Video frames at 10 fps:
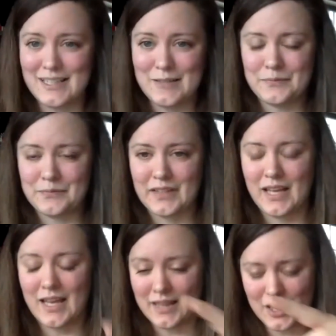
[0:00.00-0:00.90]
it.
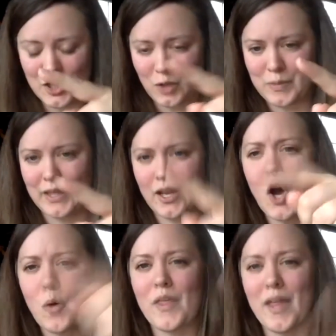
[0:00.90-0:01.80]
And then you could be like,
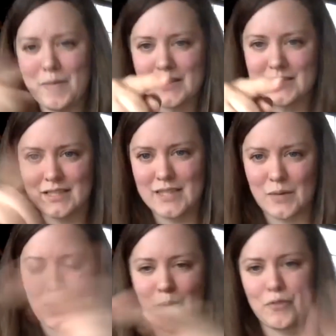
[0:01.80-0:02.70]
oh, well, that makes sense. That
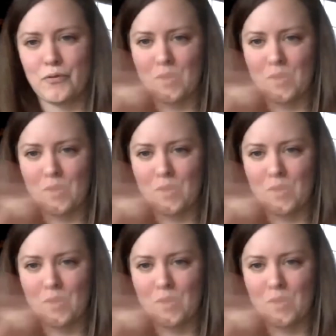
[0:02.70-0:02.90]
would come before